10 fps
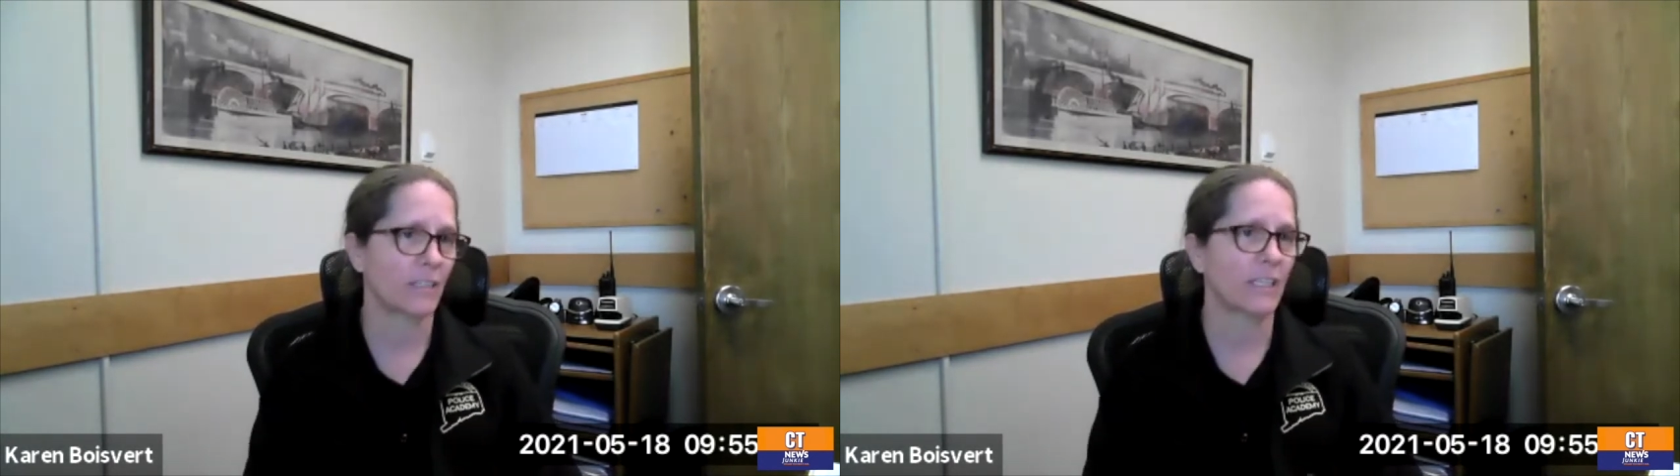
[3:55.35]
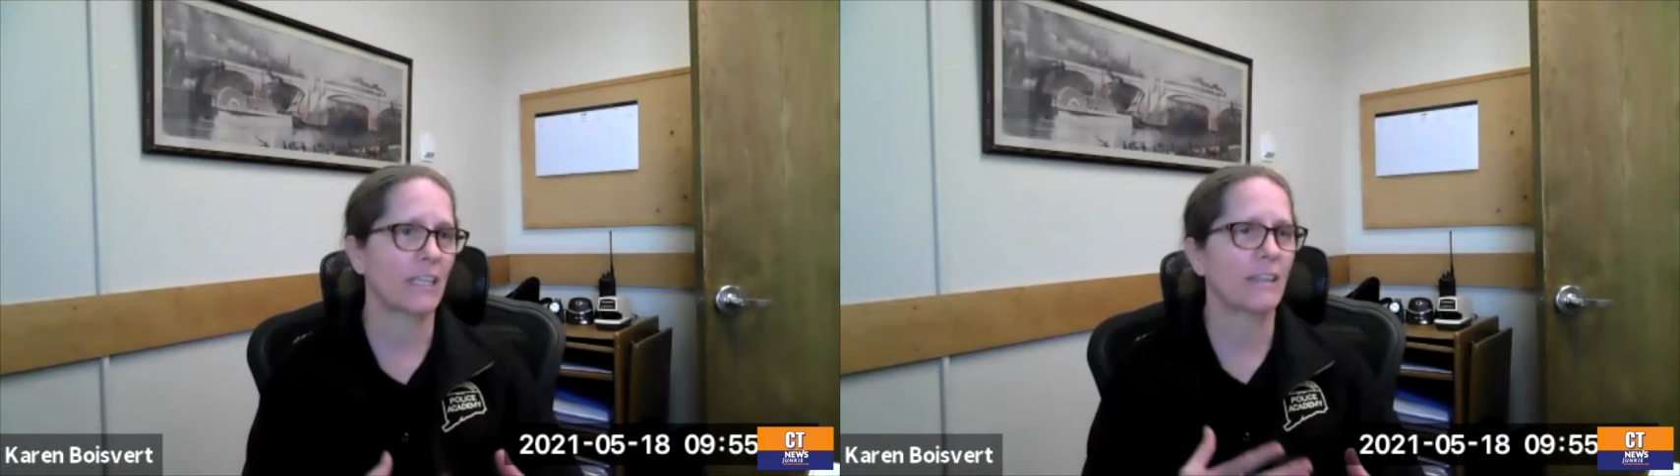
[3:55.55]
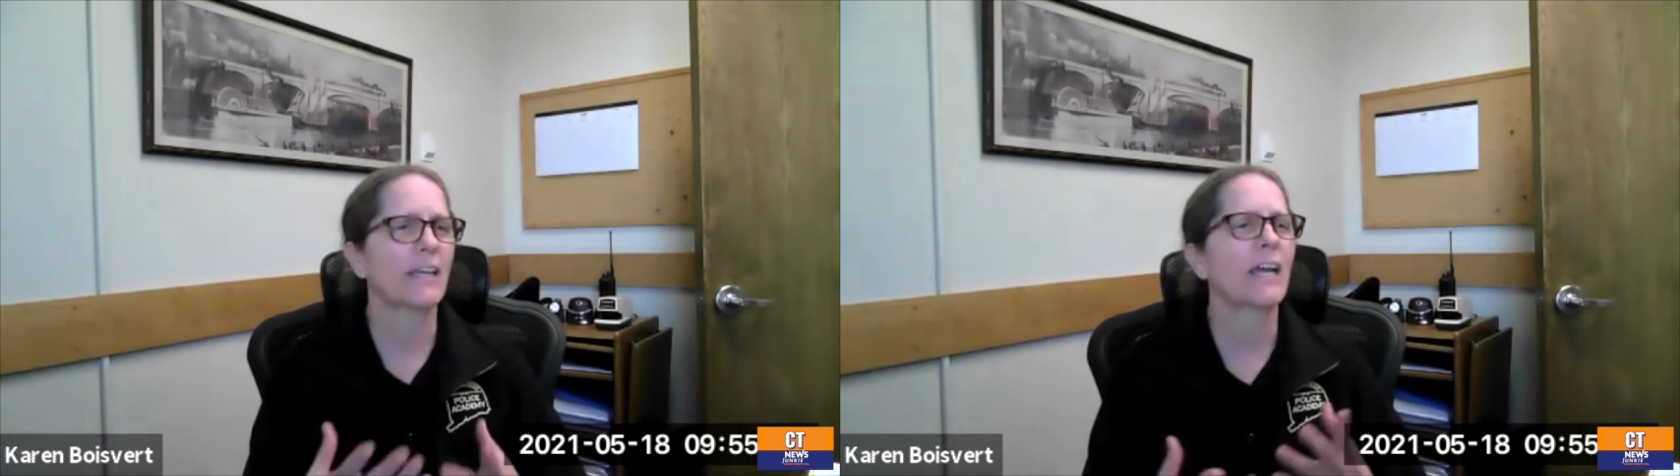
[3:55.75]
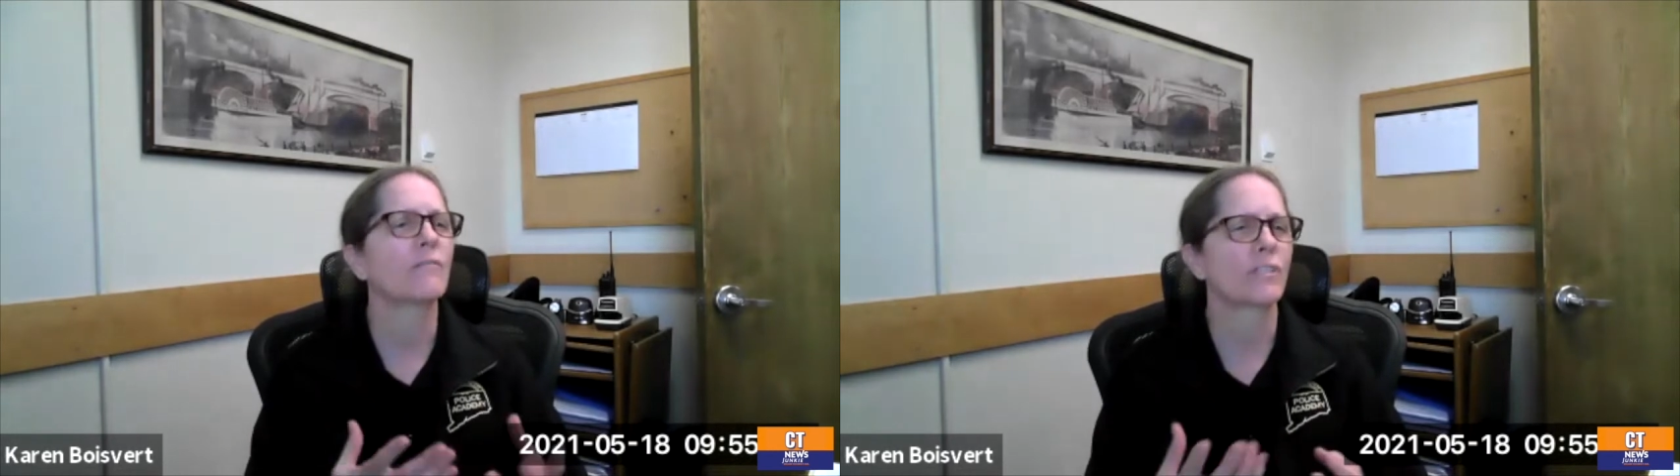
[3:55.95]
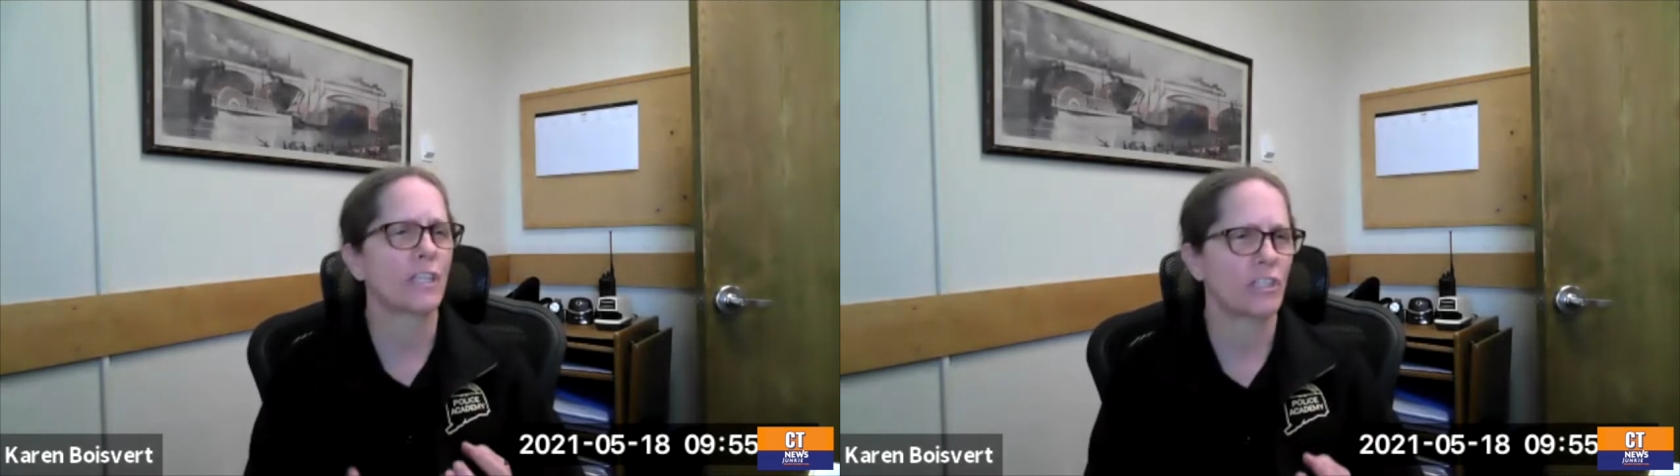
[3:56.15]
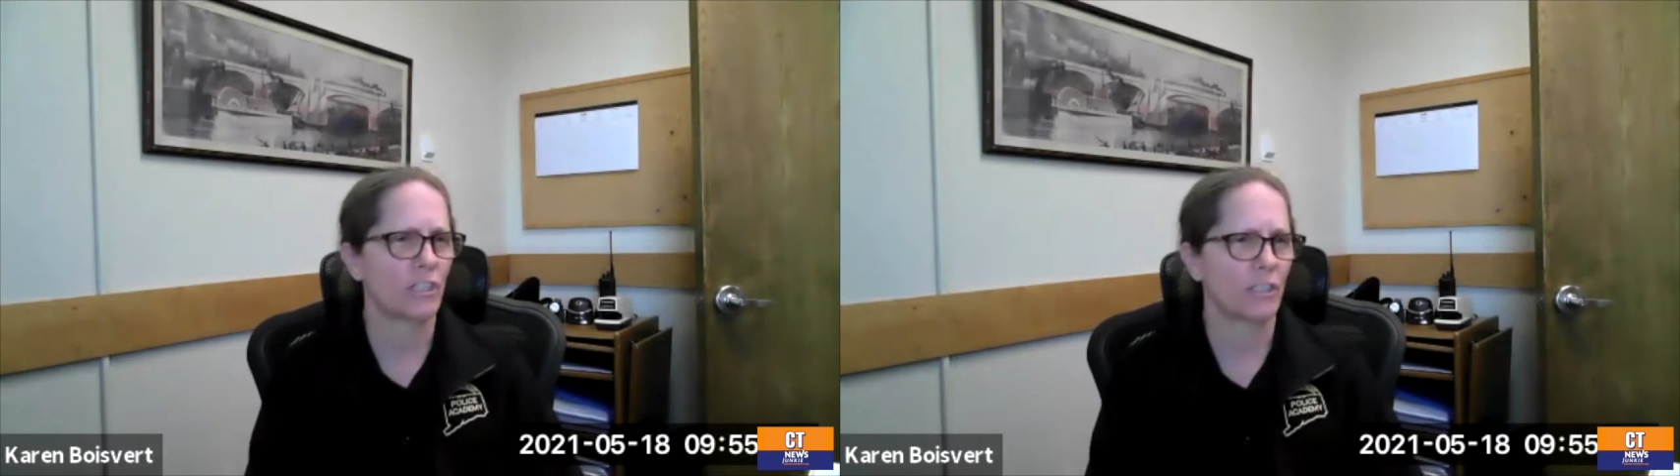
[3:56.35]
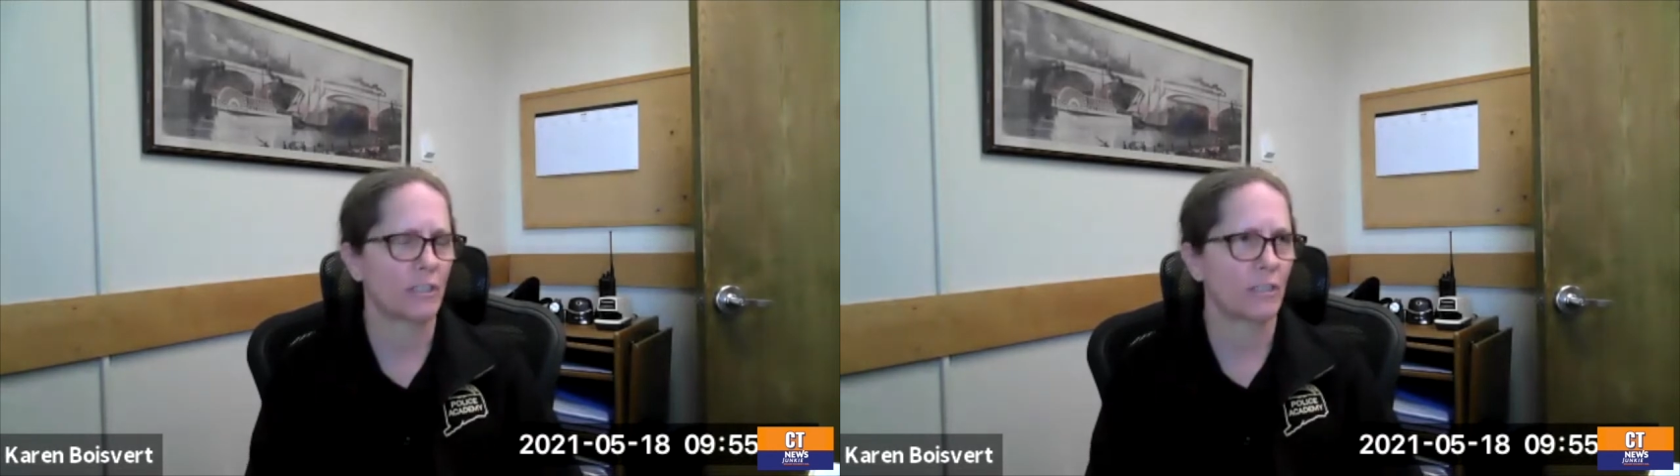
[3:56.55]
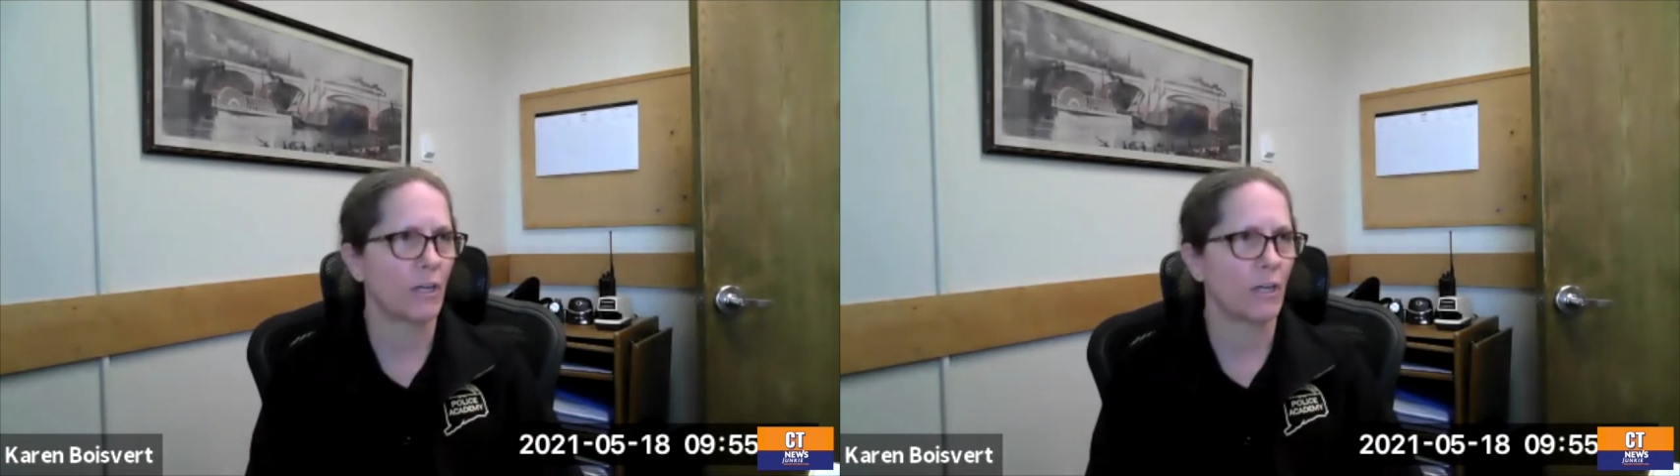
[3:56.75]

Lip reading: to get that conversation